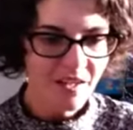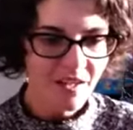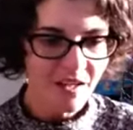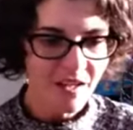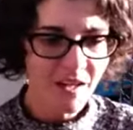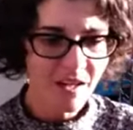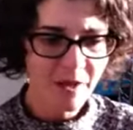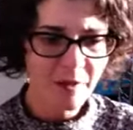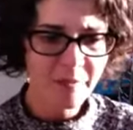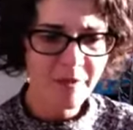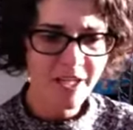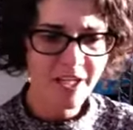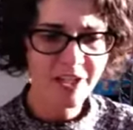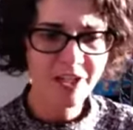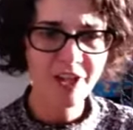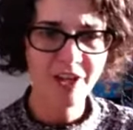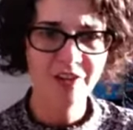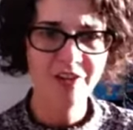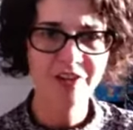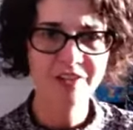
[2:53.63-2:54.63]

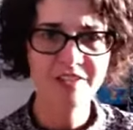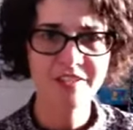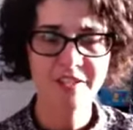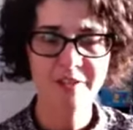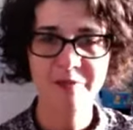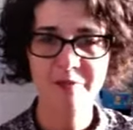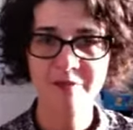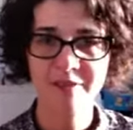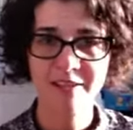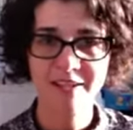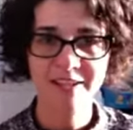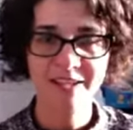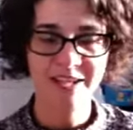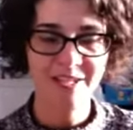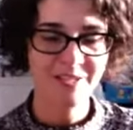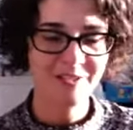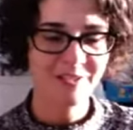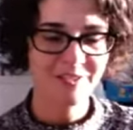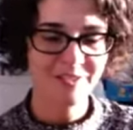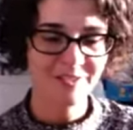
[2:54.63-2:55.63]
Another tip that I
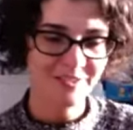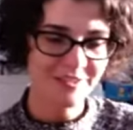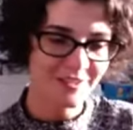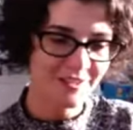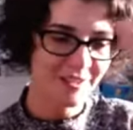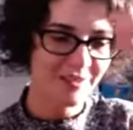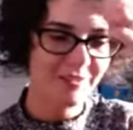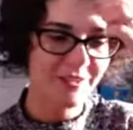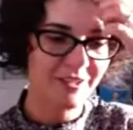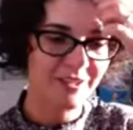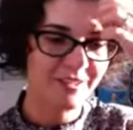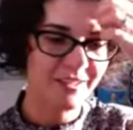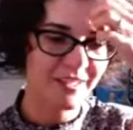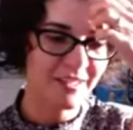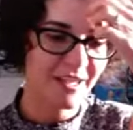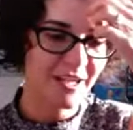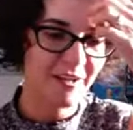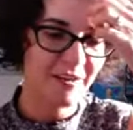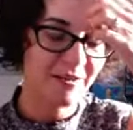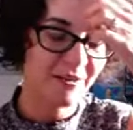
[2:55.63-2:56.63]
just discovered that
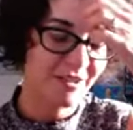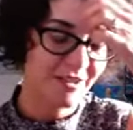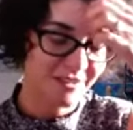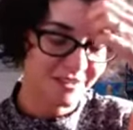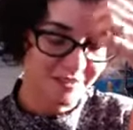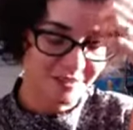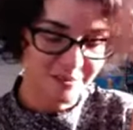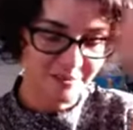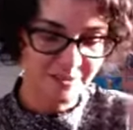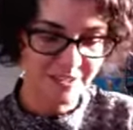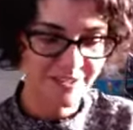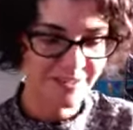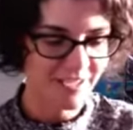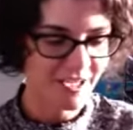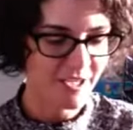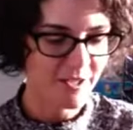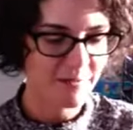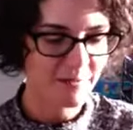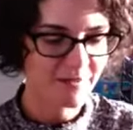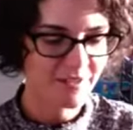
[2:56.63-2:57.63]
I will also be
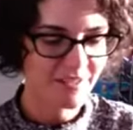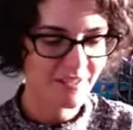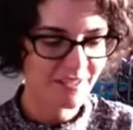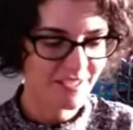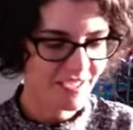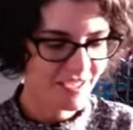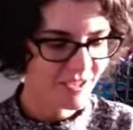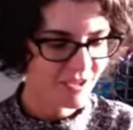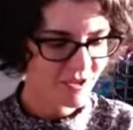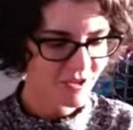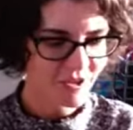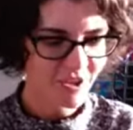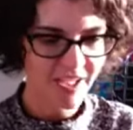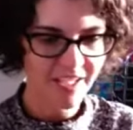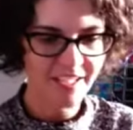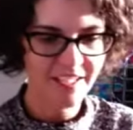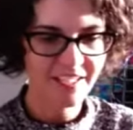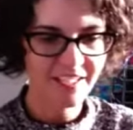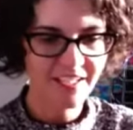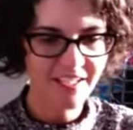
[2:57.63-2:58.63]

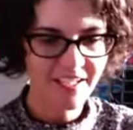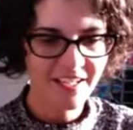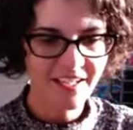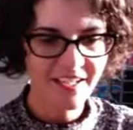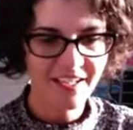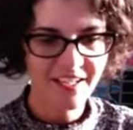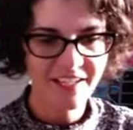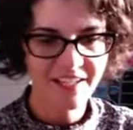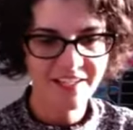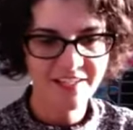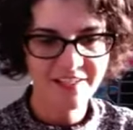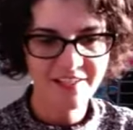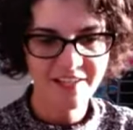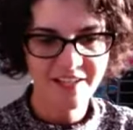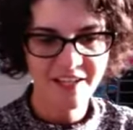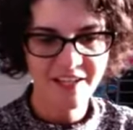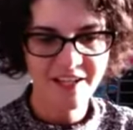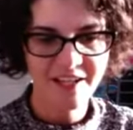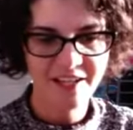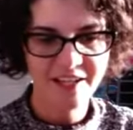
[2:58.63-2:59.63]
trying is
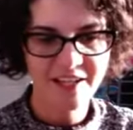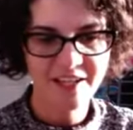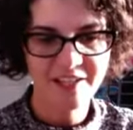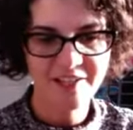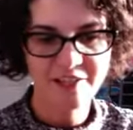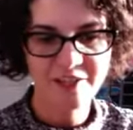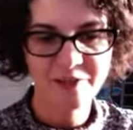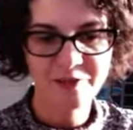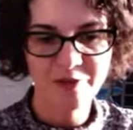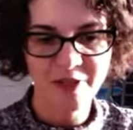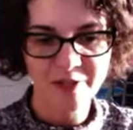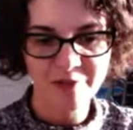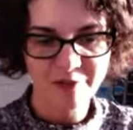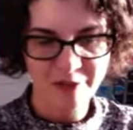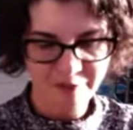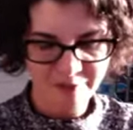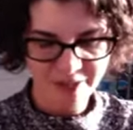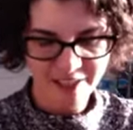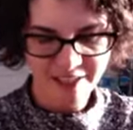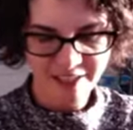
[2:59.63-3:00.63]
it's a great
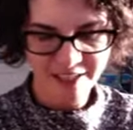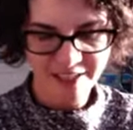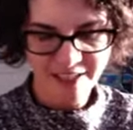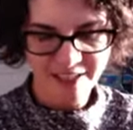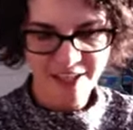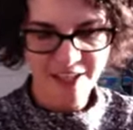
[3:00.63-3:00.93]
remedy